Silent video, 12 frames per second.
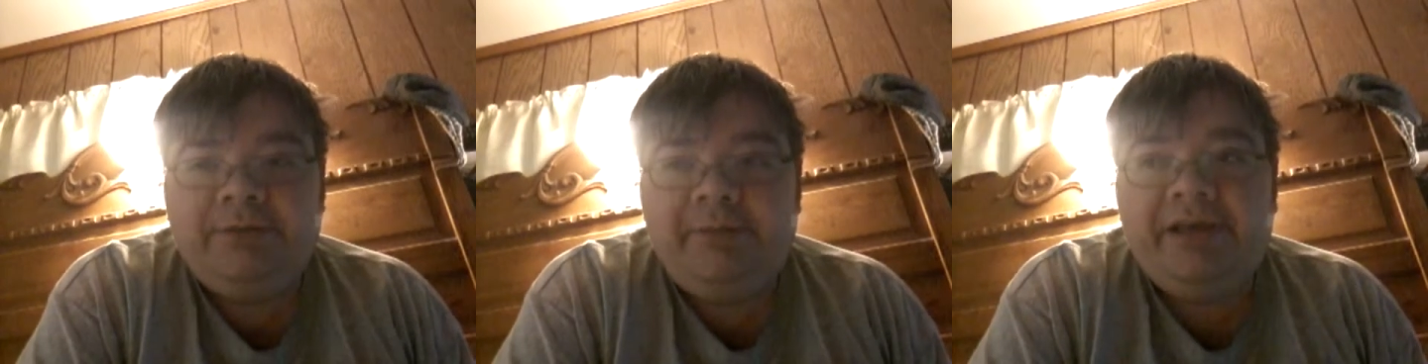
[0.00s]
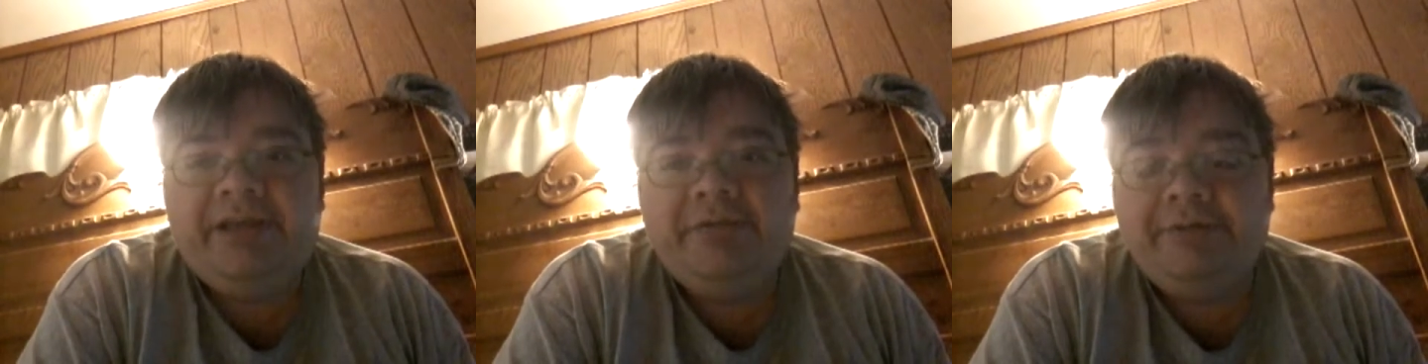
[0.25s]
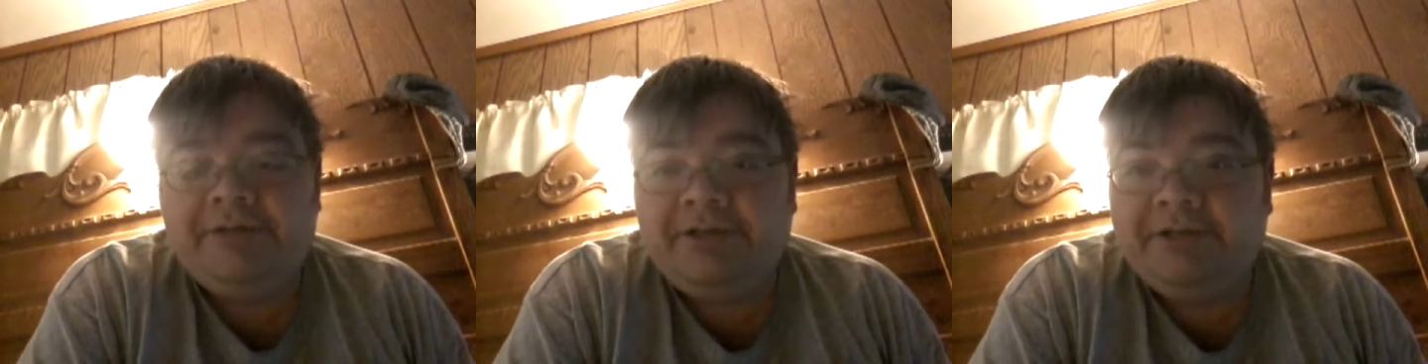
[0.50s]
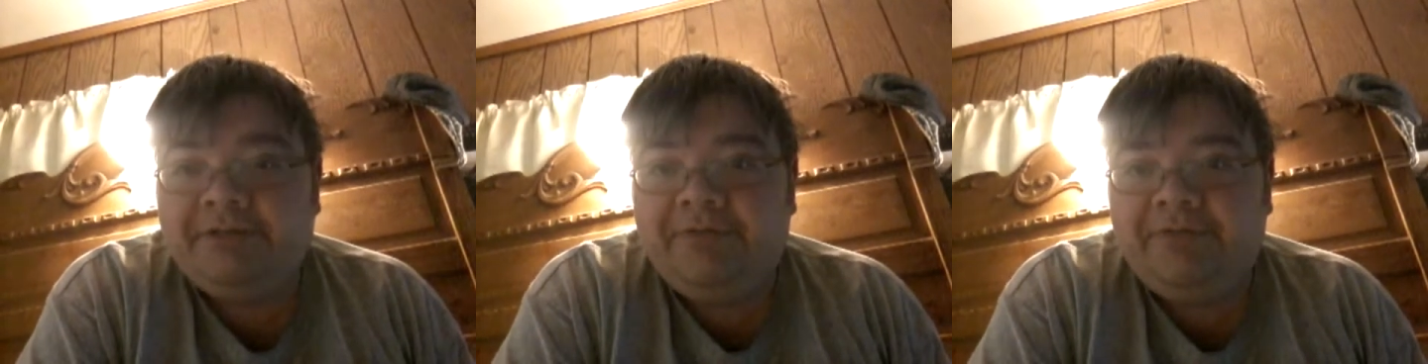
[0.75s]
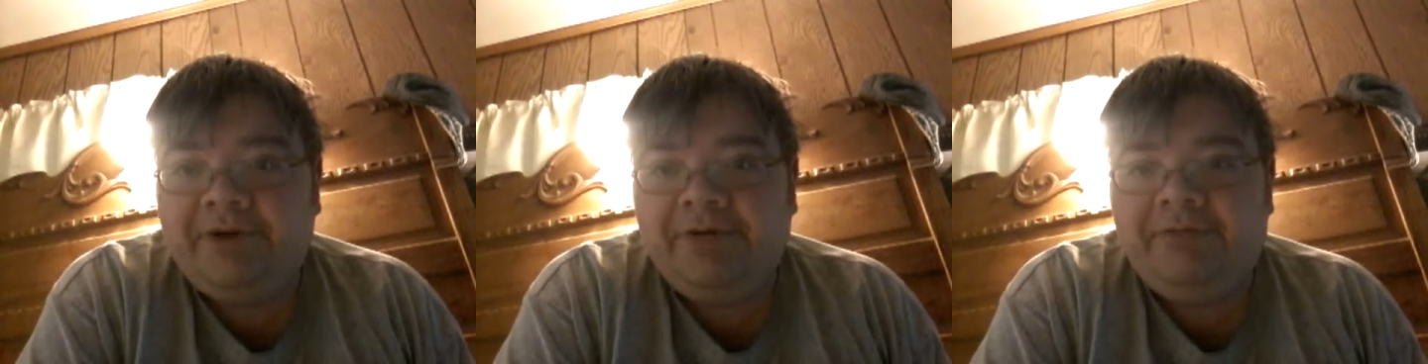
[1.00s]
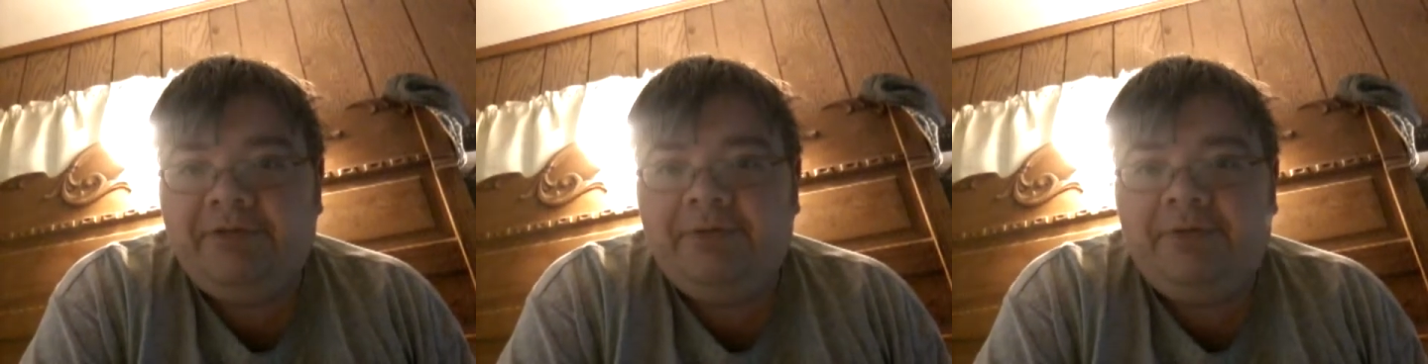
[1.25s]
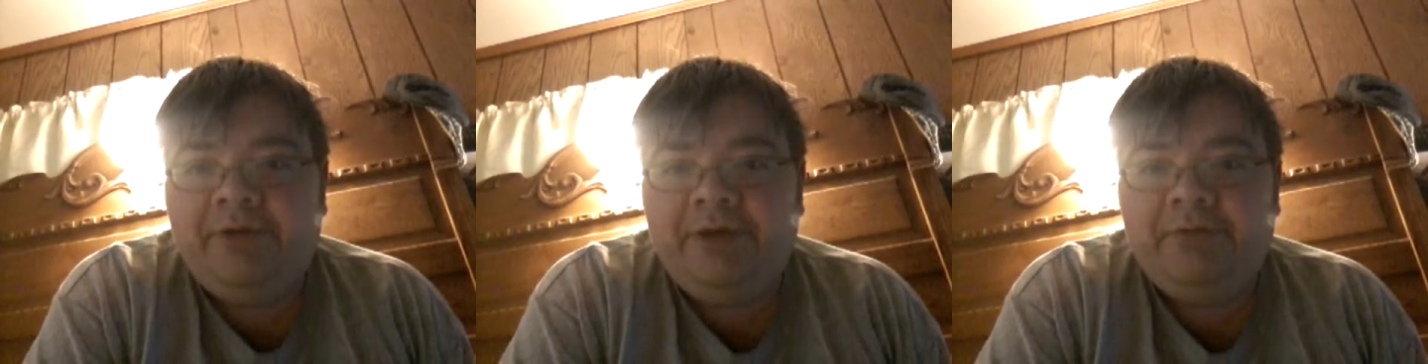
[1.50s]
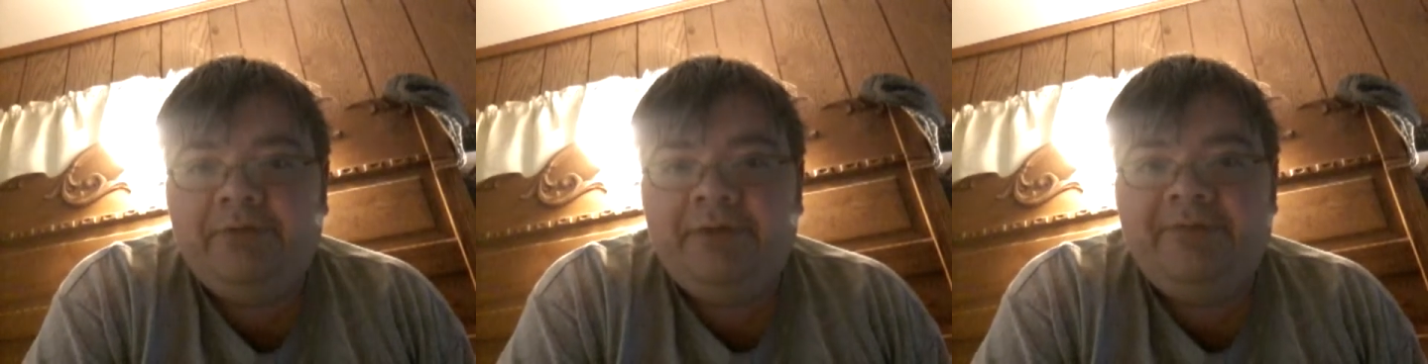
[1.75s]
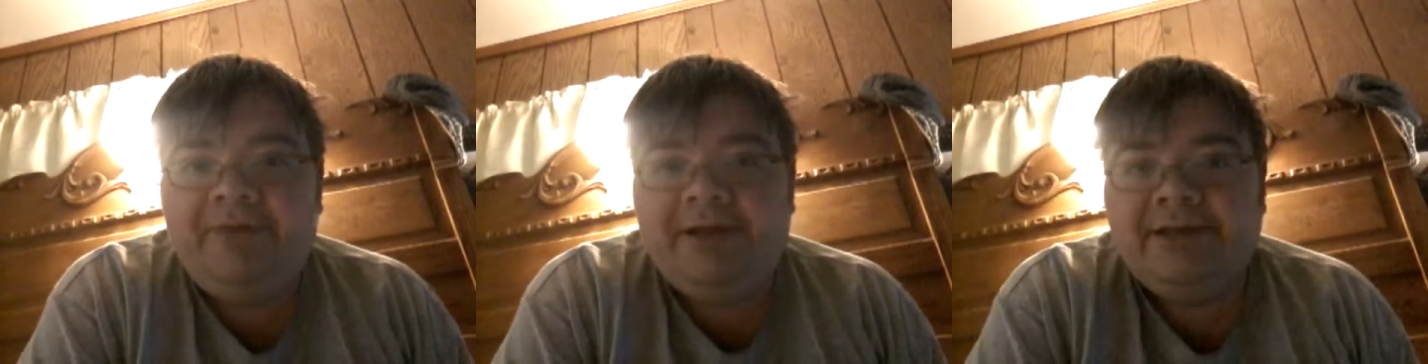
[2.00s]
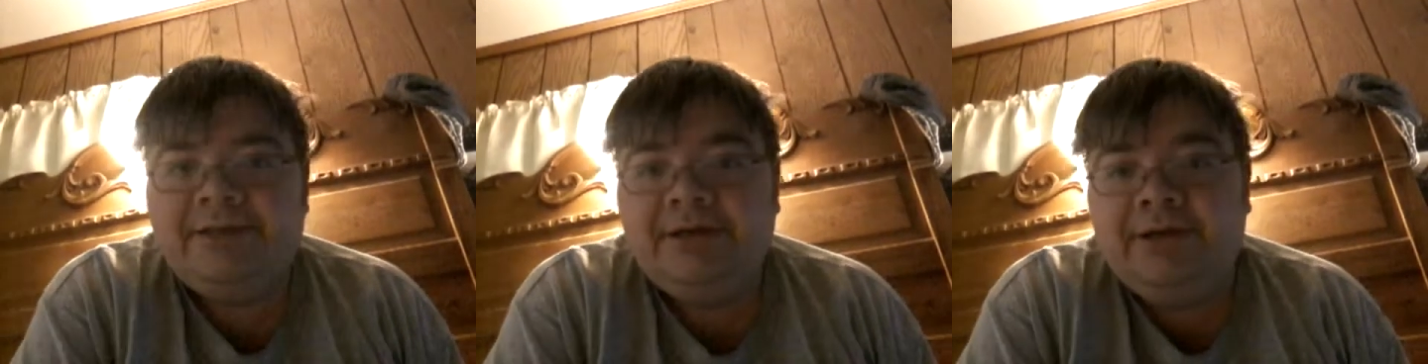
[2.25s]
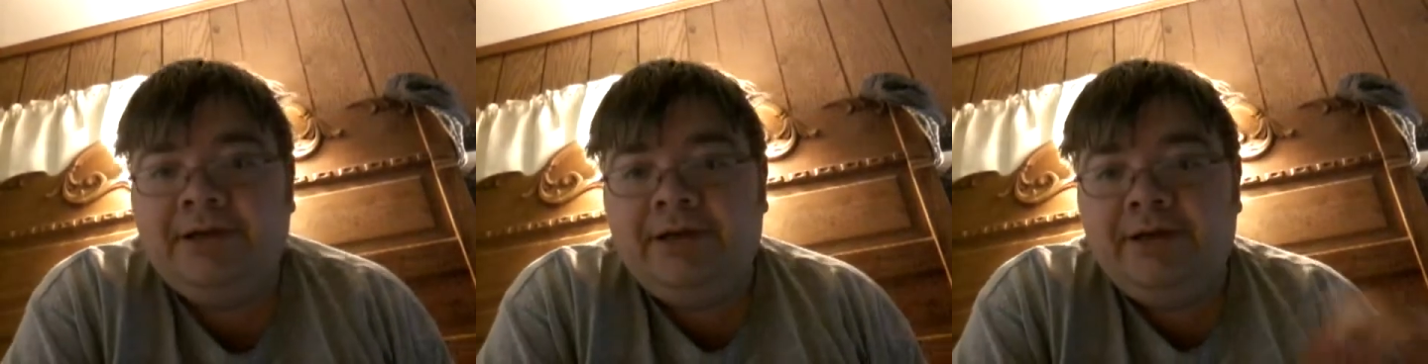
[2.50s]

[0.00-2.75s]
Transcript: Smith was also involved in, in Web Fest.